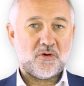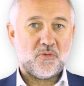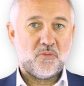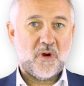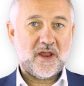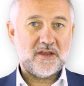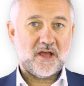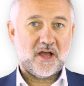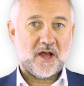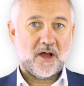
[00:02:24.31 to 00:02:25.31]
when
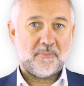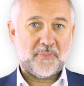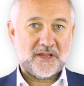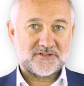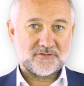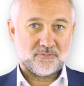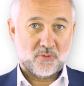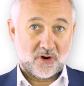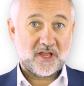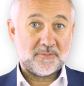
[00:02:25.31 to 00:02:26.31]
a piece of
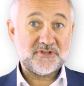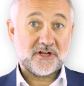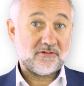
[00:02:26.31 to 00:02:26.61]
work comes in,